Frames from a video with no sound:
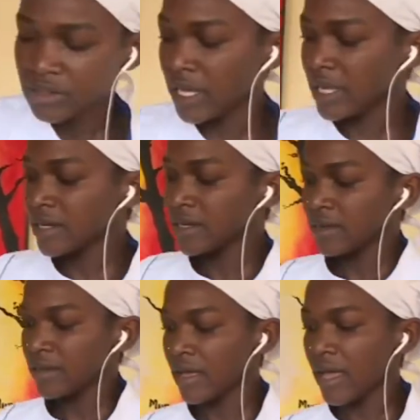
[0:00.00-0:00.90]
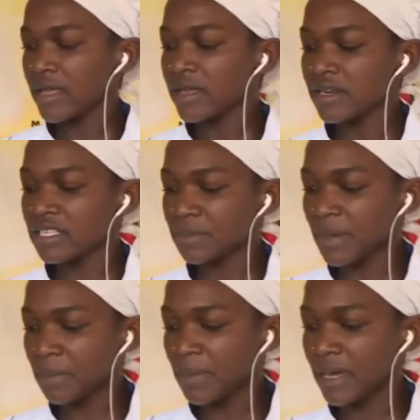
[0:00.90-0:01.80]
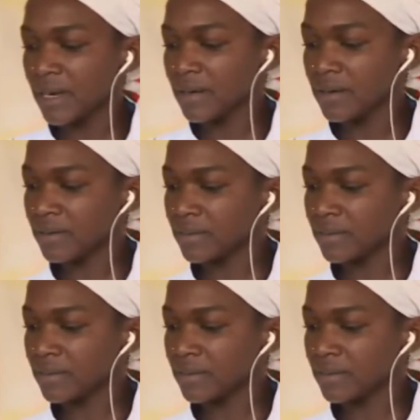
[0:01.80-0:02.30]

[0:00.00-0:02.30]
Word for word: then I grease my pan